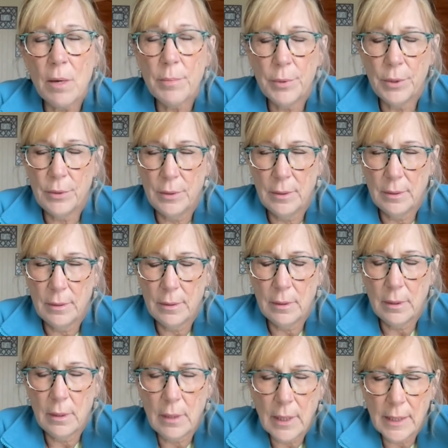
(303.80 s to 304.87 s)
putin
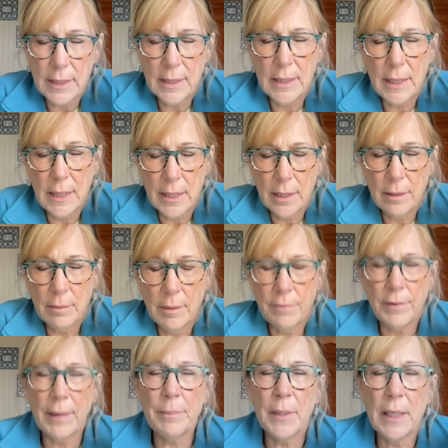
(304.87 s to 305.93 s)
i see him if
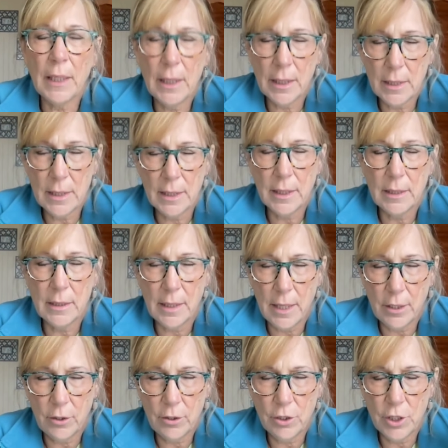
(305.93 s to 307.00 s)
i'm getting into his
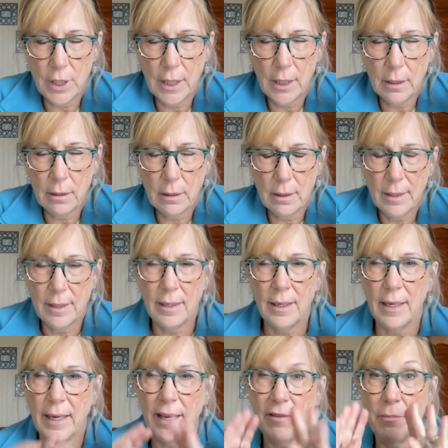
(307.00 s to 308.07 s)
energy
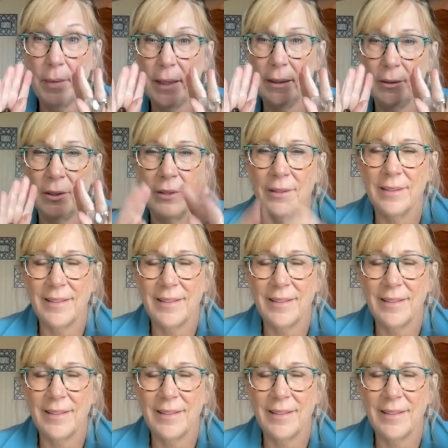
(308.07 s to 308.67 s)
i have my little